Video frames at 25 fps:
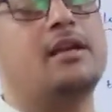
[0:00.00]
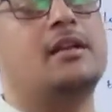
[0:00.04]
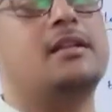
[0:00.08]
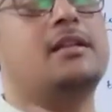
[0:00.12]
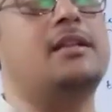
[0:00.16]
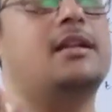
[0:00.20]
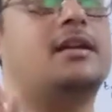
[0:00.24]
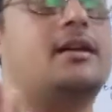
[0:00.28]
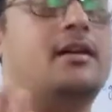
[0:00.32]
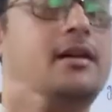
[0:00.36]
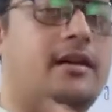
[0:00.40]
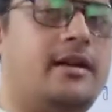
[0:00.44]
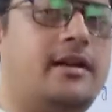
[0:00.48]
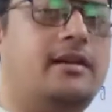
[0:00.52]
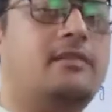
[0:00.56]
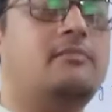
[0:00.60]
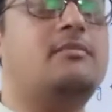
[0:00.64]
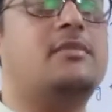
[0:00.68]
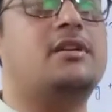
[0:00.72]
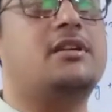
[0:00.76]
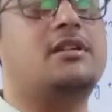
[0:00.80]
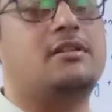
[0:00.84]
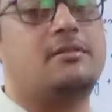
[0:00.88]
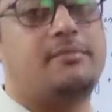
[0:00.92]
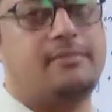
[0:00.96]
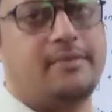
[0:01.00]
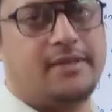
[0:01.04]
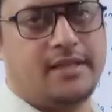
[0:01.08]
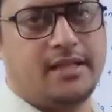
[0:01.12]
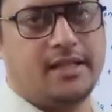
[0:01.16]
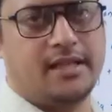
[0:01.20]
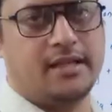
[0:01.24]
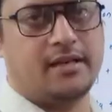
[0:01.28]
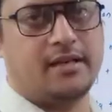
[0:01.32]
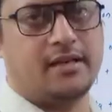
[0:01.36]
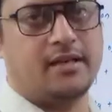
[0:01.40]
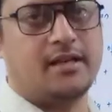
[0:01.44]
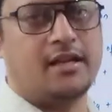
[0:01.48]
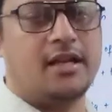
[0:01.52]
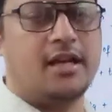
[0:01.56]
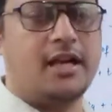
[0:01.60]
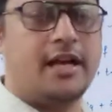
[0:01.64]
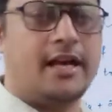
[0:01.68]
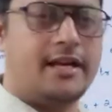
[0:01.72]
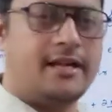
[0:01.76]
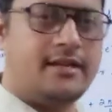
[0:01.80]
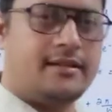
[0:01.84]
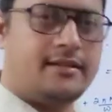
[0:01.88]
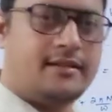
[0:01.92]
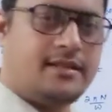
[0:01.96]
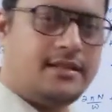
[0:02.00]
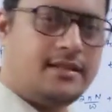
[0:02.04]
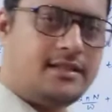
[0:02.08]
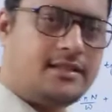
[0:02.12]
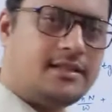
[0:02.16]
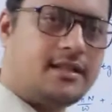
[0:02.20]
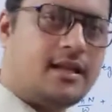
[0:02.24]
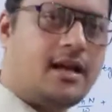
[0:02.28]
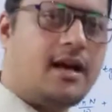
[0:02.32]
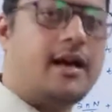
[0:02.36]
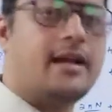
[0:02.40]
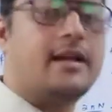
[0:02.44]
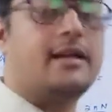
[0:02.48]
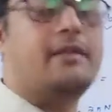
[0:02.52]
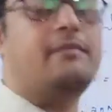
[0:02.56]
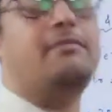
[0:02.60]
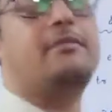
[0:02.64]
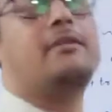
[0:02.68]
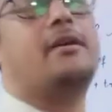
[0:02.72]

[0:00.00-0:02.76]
the current must be there. And this RF